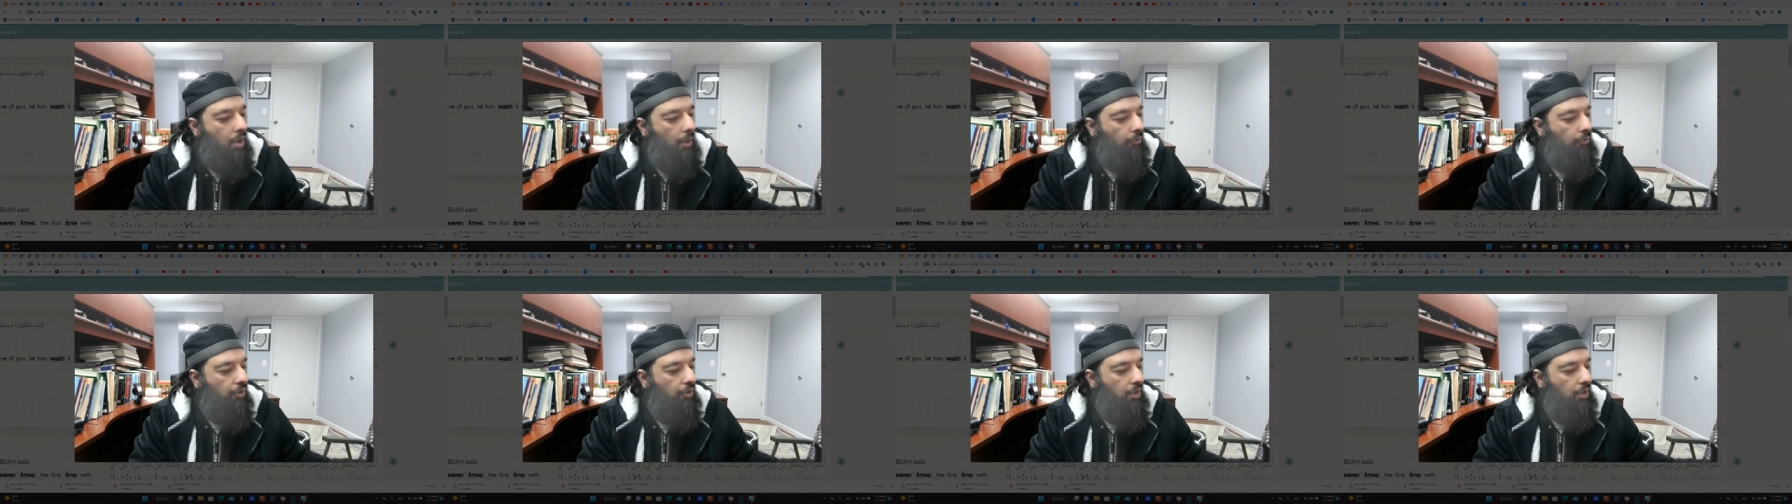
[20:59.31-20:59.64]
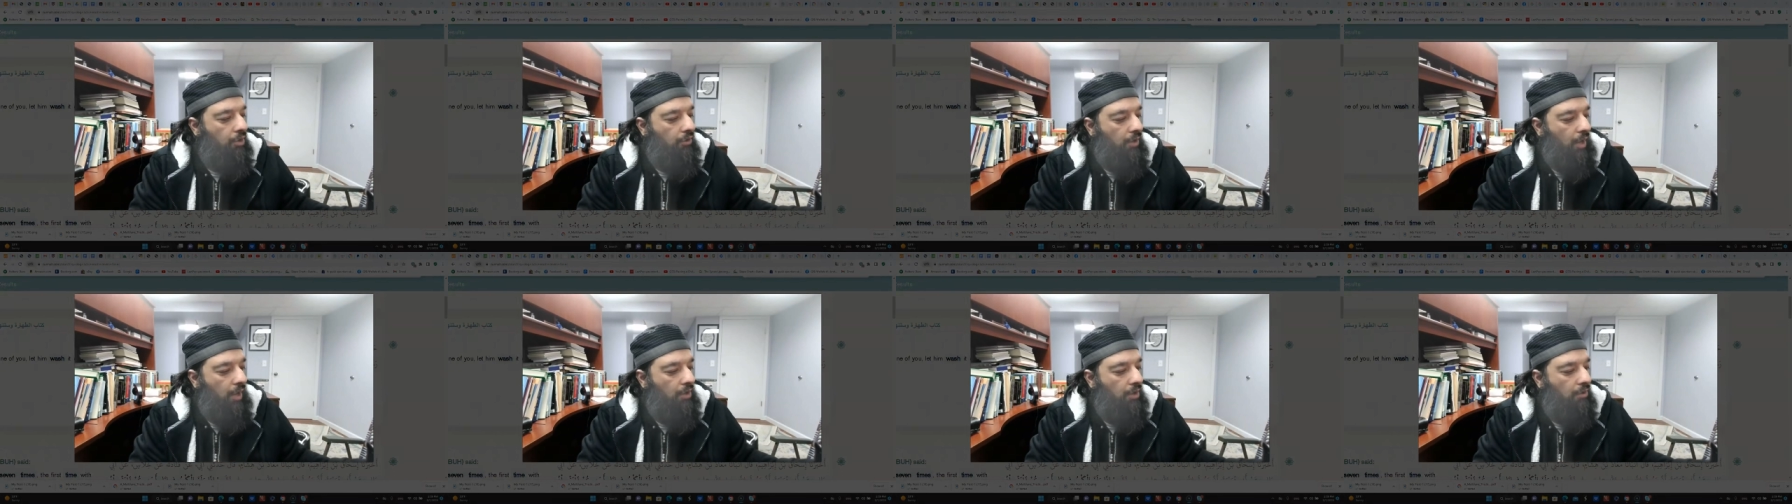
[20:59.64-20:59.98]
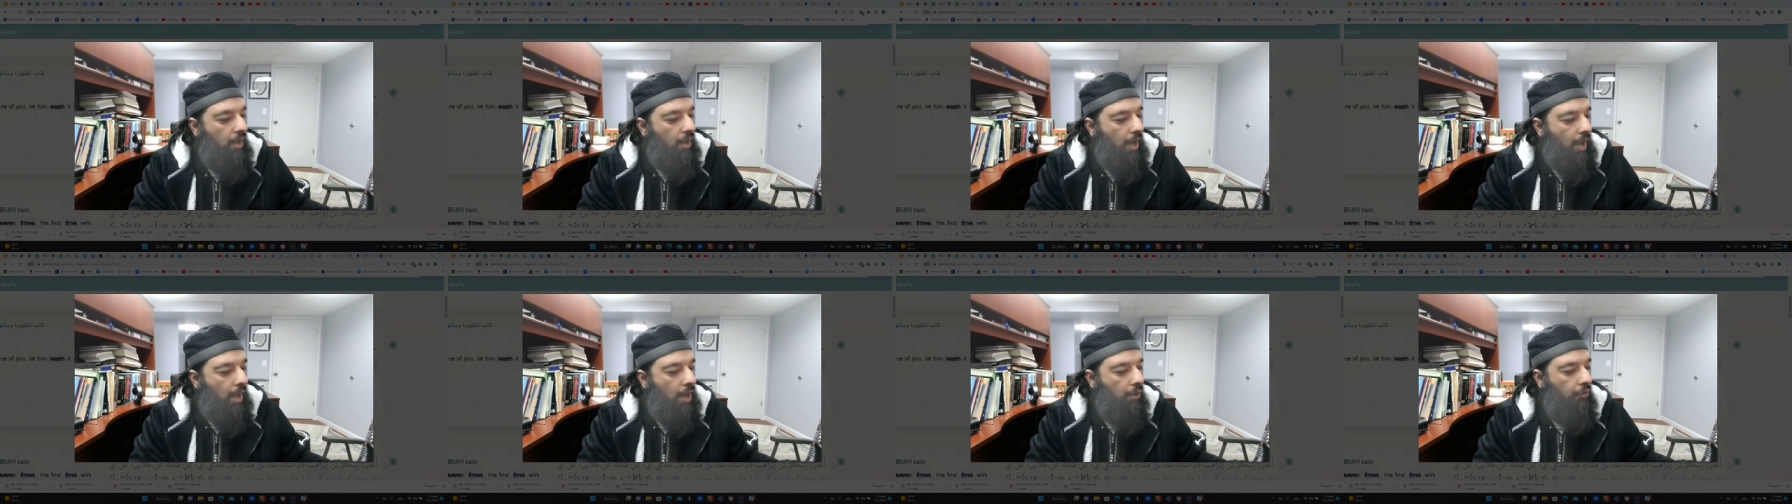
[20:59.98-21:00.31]
comes inside
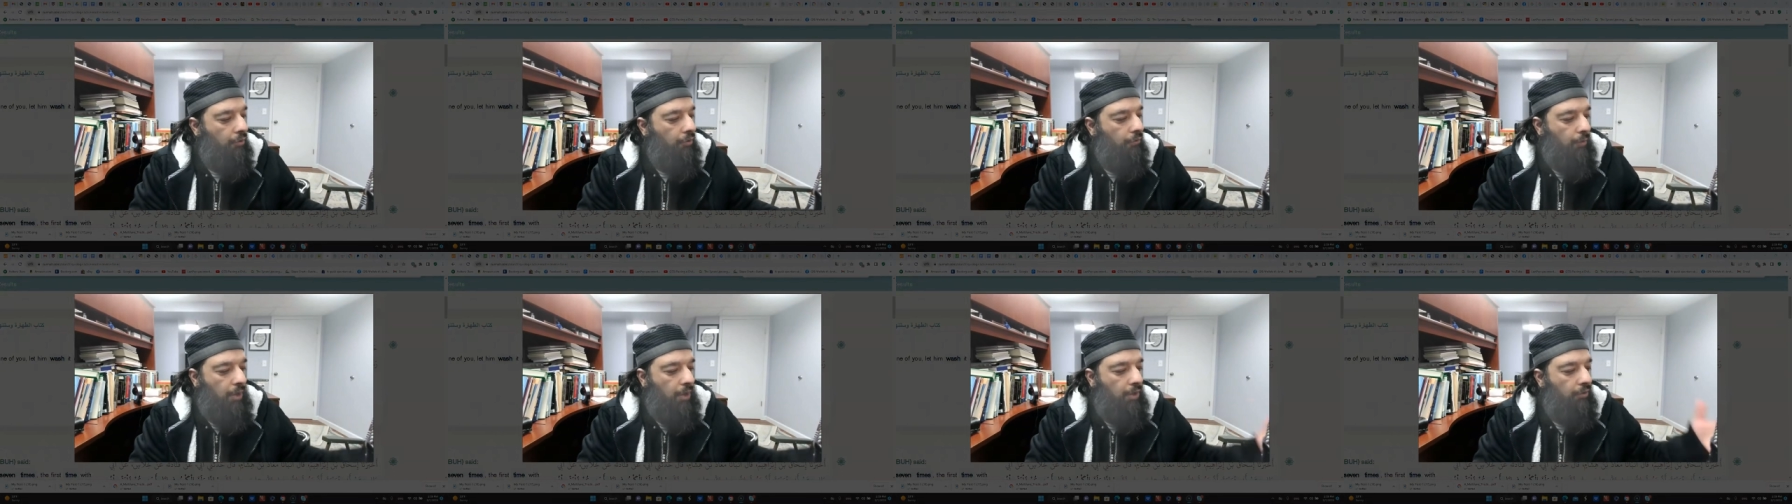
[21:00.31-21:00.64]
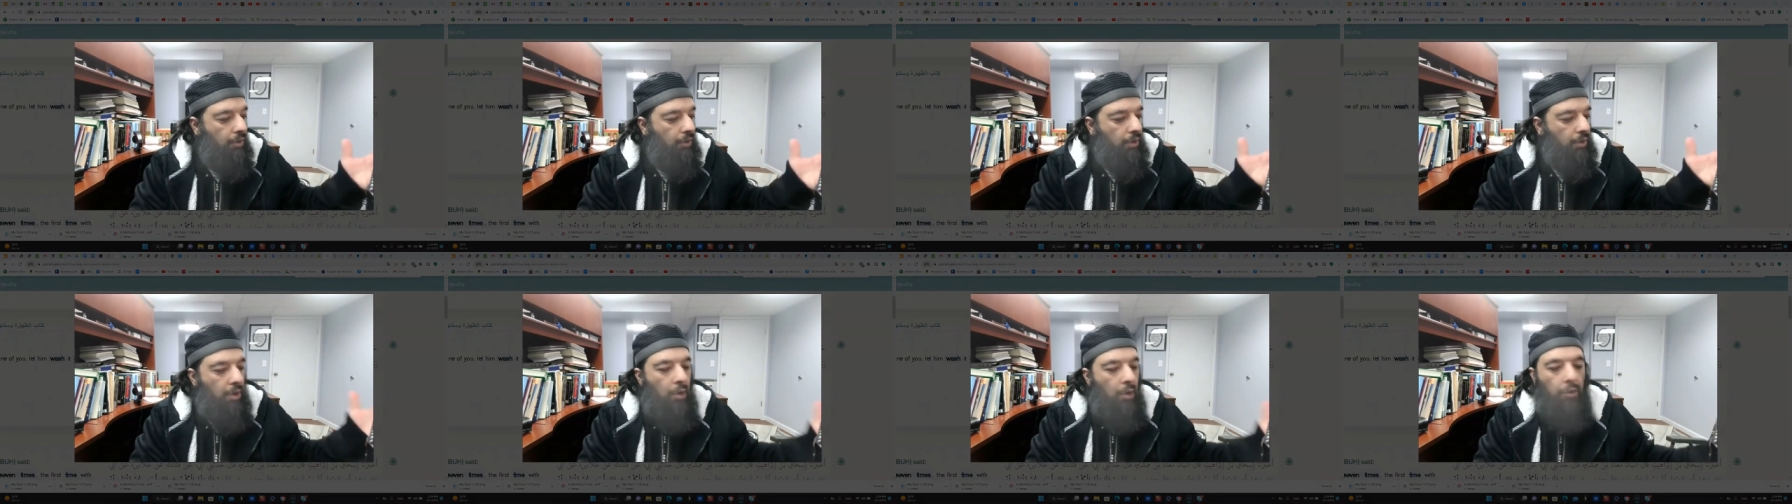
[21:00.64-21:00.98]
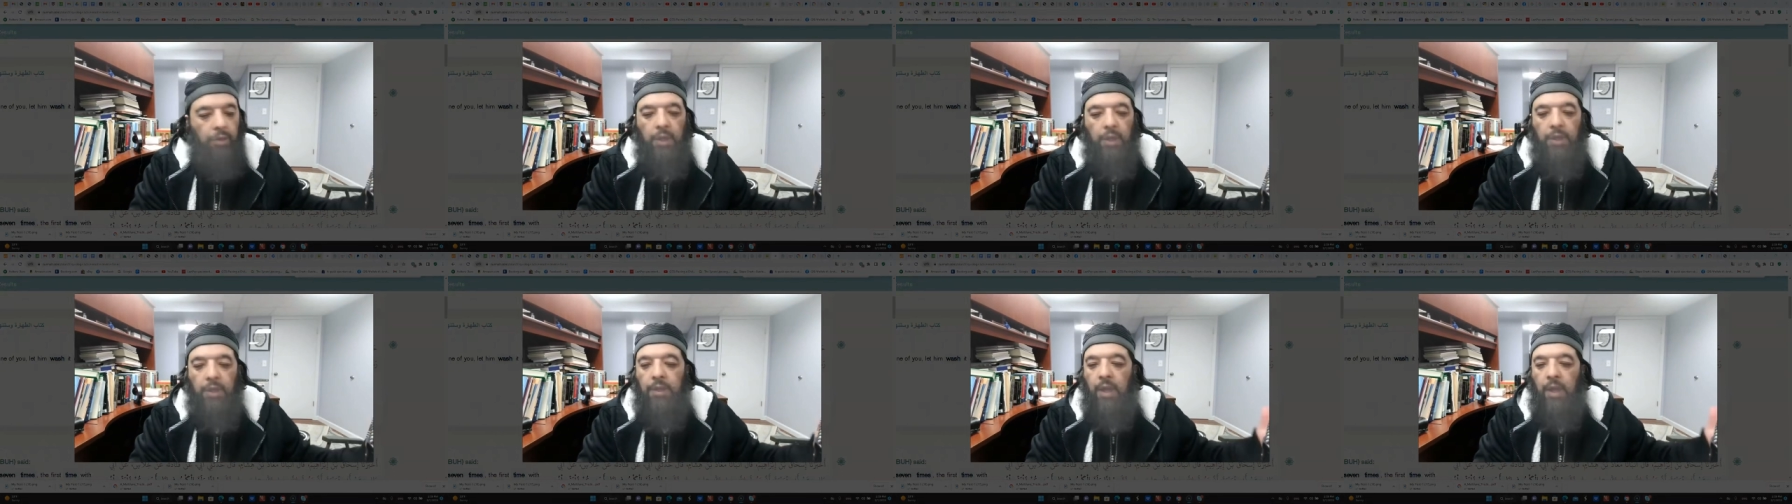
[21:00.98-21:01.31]
the house because in the
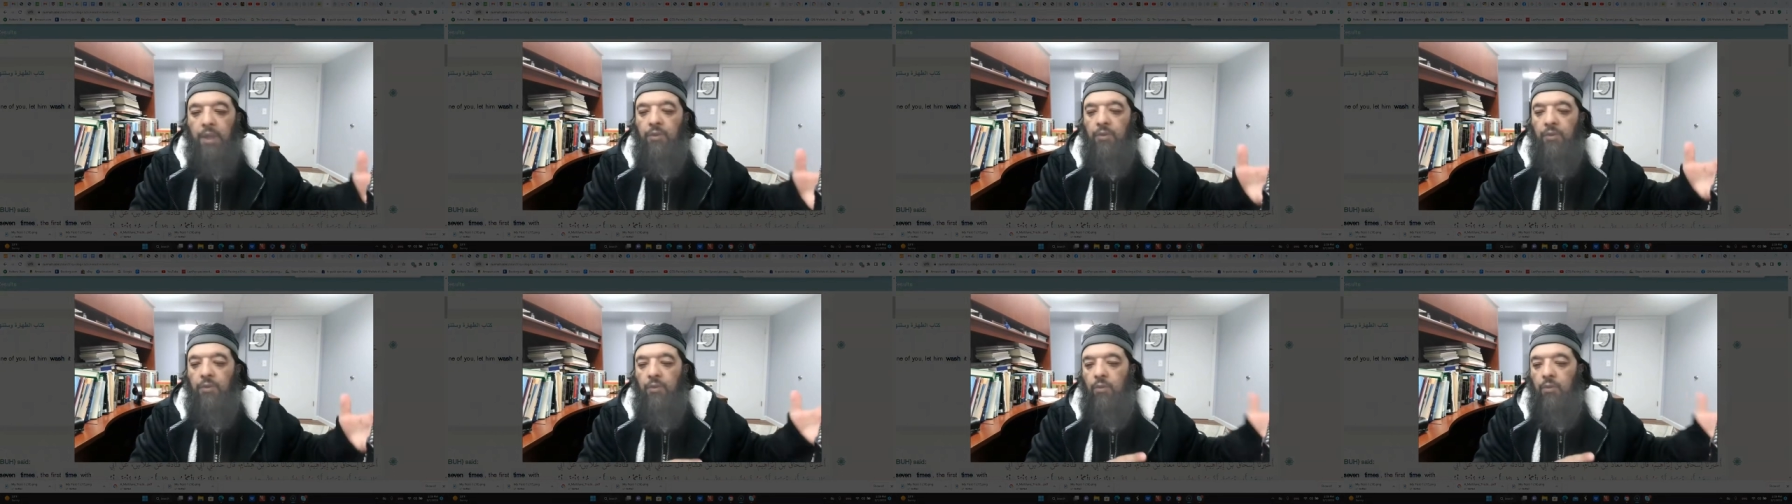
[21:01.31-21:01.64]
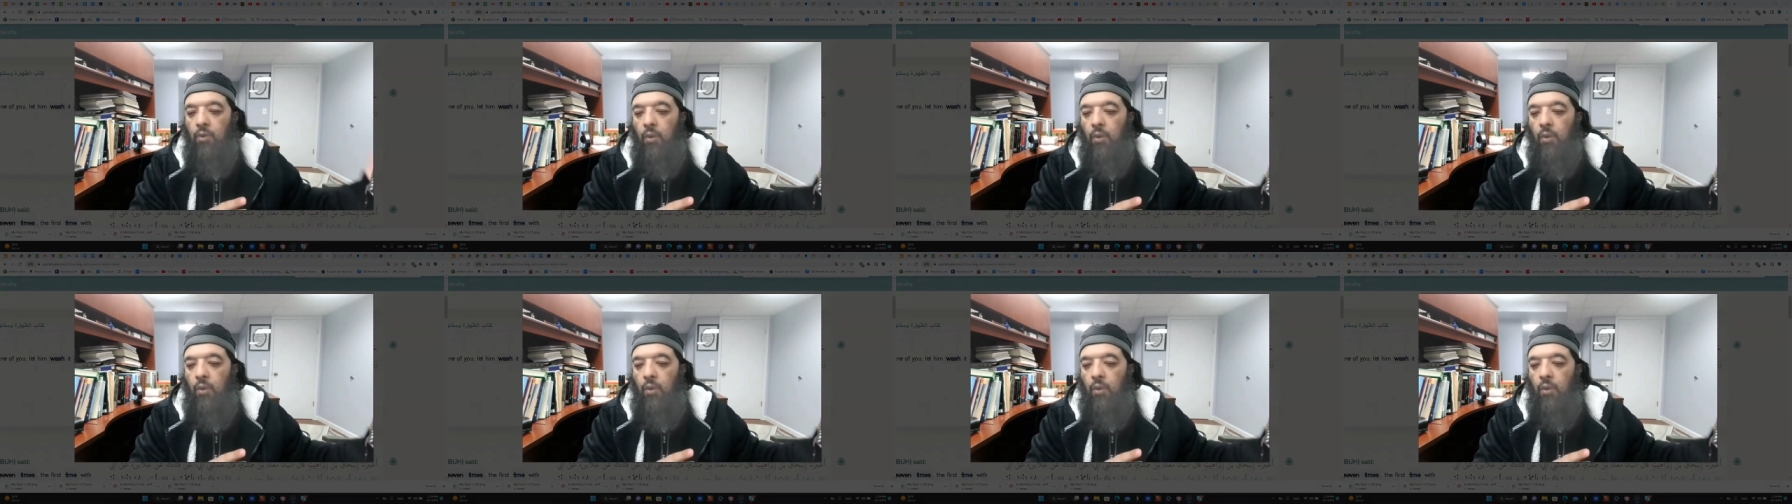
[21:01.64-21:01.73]
olden days